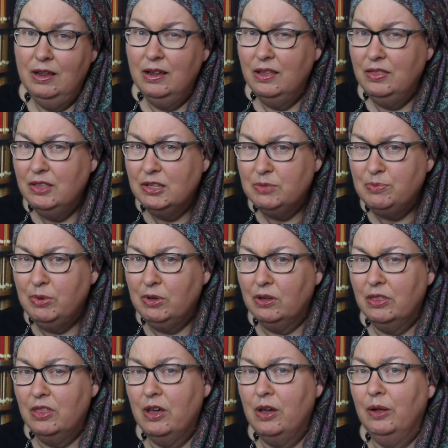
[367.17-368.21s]
In this
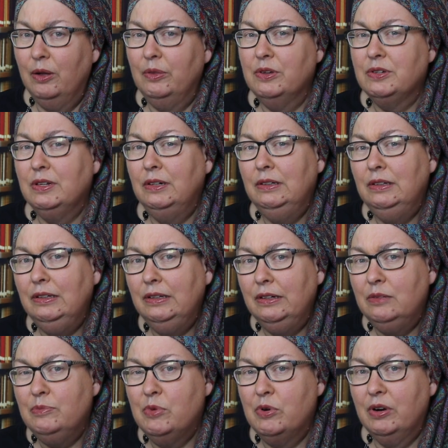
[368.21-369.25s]
book, though, there's a
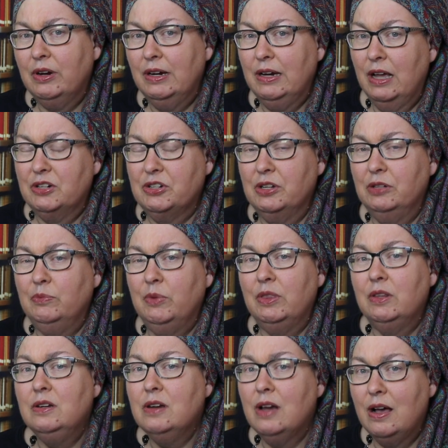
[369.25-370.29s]
little more connection with
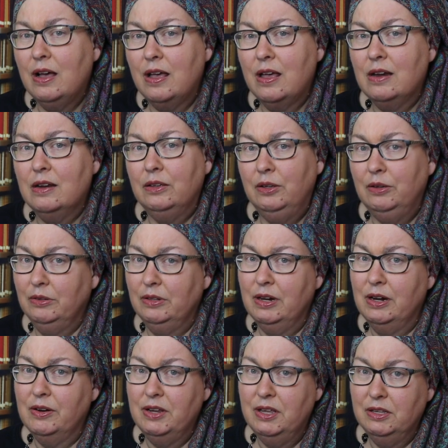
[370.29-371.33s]

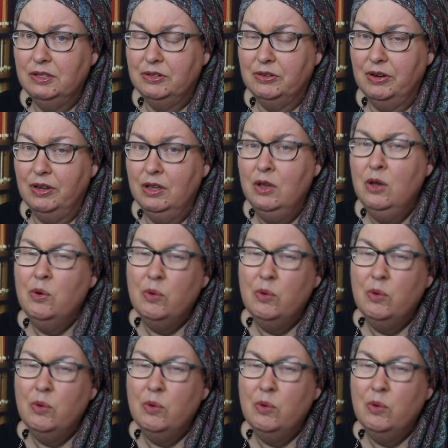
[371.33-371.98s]
non-culinary history,